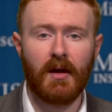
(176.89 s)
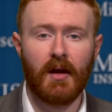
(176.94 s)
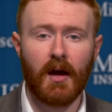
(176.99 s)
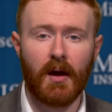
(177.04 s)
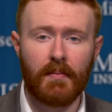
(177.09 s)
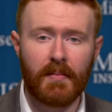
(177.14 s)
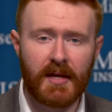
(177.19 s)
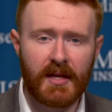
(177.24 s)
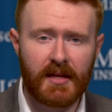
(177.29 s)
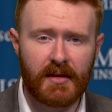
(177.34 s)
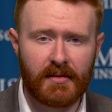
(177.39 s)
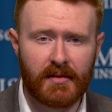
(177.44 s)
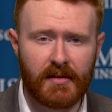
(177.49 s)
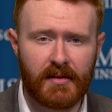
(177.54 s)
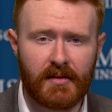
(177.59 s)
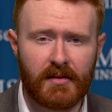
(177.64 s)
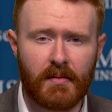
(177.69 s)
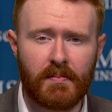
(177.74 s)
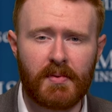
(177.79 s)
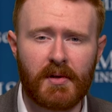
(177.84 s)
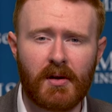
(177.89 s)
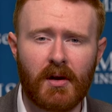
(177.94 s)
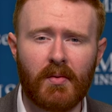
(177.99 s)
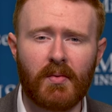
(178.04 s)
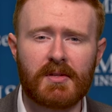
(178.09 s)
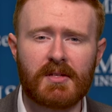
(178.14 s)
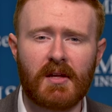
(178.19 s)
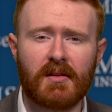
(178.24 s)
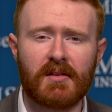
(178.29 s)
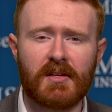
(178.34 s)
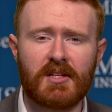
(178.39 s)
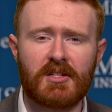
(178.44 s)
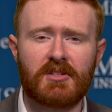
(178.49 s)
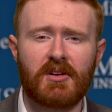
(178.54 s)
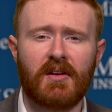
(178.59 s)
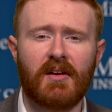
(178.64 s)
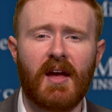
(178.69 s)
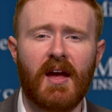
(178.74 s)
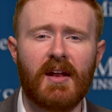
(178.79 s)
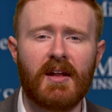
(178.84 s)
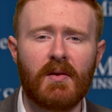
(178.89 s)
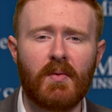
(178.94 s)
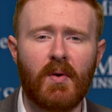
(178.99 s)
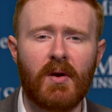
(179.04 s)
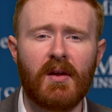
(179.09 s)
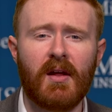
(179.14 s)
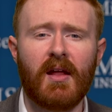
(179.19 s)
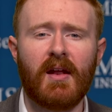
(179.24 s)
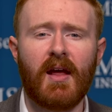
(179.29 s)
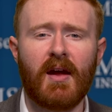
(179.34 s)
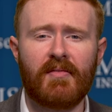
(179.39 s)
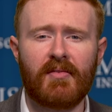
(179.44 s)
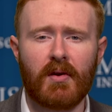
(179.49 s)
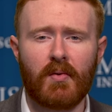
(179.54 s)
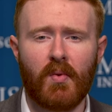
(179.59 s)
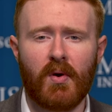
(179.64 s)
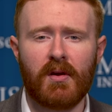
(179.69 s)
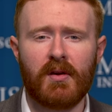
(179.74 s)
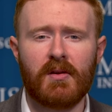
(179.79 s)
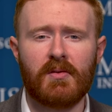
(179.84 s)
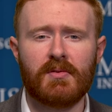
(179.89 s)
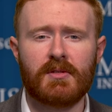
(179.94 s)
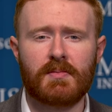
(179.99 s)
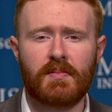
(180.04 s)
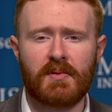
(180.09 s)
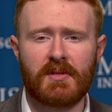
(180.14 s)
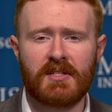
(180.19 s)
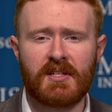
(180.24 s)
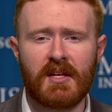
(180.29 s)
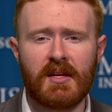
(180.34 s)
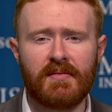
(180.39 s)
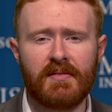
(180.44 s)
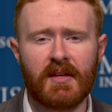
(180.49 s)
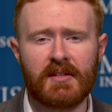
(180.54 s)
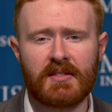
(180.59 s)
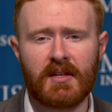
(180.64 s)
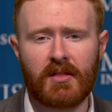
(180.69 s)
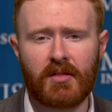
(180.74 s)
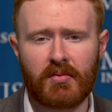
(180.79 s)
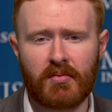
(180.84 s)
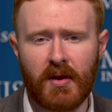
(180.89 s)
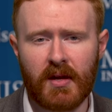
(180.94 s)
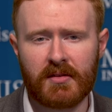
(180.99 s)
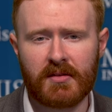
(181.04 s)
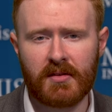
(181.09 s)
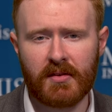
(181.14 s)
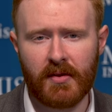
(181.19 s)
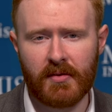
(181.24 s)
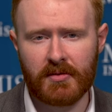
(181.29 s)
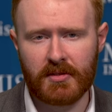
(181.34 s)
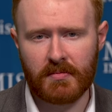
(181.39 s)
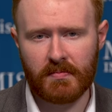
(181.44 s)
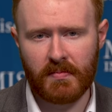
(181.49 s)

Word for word: Immediately, the Bureau was unleashed on anyone and everyone who was perceived as a threat to those